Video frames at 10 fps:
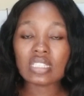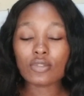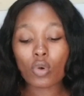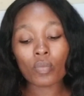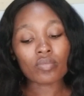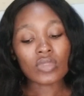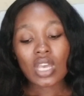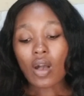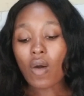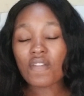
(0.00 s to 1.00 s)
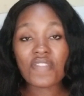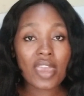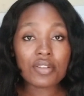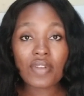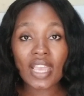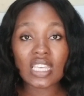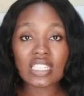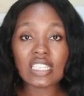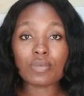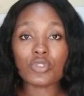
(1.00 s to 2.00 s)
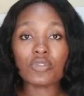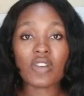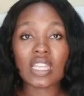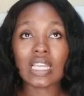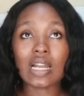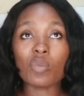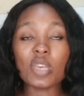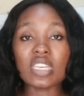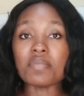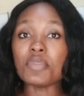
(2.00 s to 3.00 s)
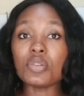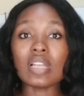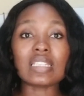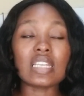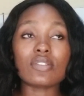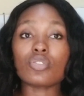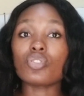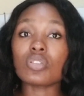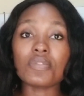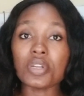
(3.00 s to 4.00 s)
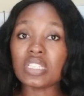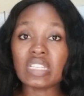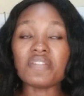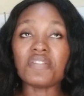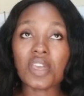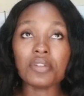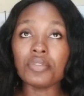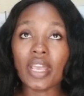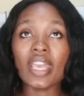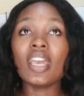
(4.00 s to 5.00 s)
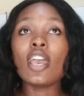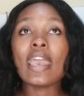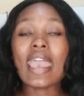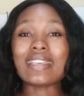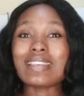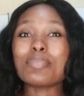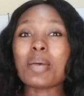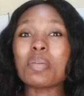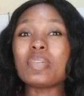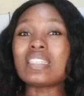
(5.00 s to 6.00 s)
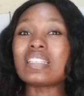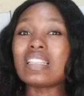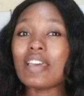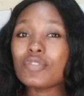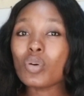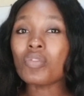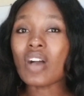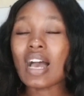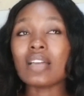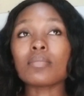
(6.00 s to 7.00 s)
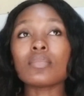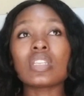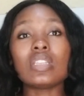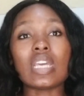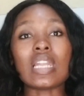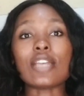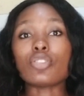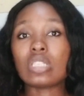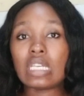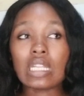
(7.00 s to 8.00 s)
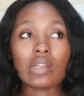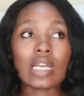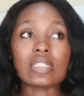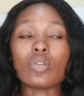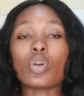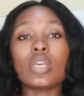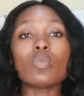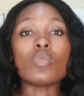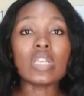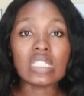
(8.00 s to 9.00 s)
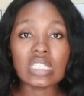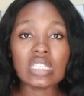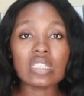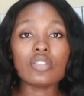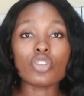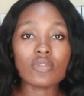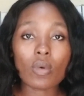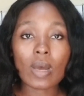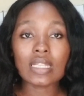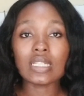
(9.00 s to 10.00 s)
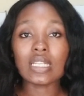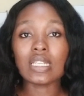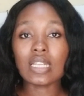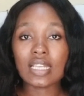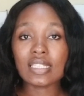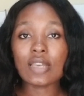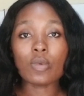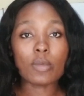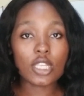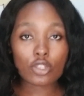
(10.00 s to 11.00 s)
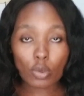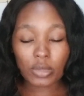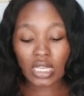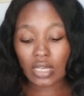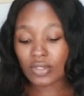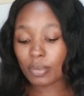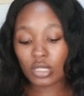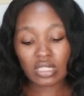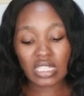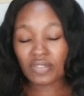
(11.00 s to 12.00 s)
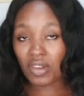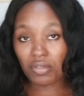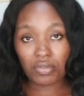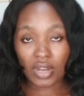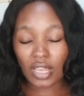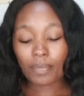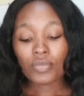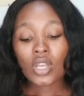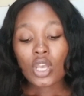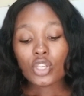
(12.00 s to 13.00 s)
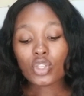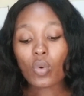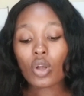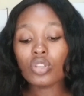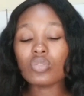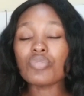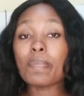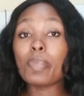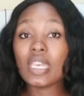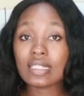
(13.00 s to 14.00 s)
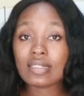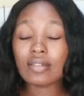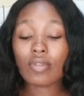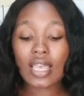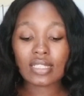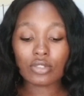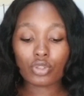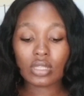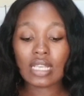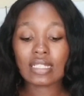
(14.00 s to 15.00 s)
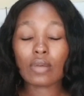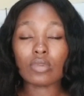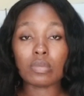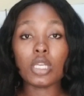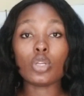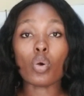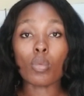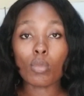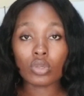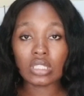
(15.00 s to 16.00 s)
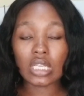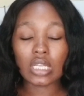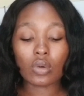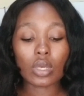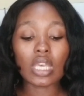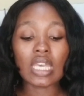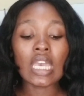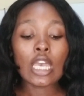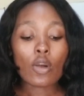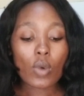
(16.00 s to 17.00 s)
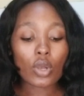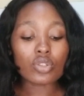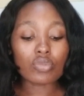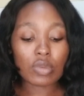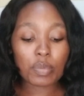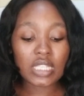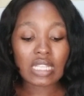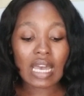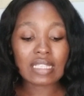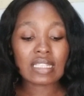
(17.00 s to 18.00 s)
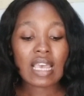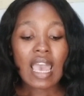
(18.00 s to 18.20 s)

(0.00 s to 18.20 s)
So on very rare cases would you find that I'll make a meal that takes us just for a day. Very rare, except that maybe it's left over, then I just take it out and say, okay, we'll eat it just for 1 day, then the next day we make something else. But it's very rare. So we're going to repeat the rice and trotters that was made on Monday. Okay, we're going to repeat that.